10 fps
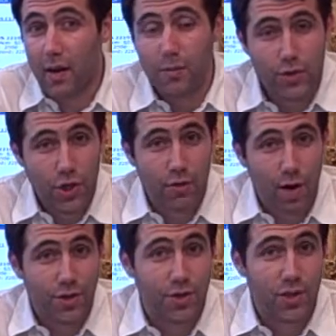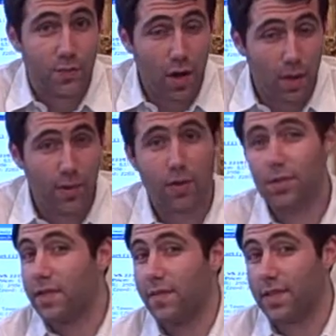I'm sure you're watching this blog
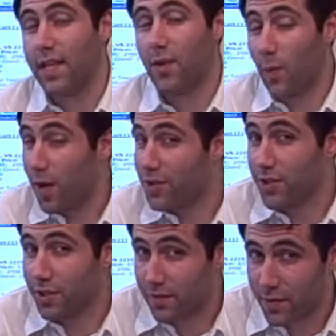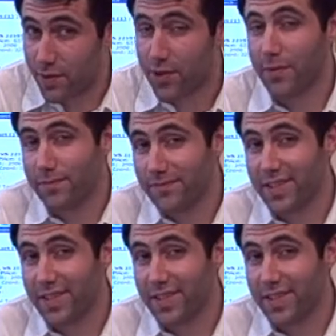post if it's anyone watching in the future.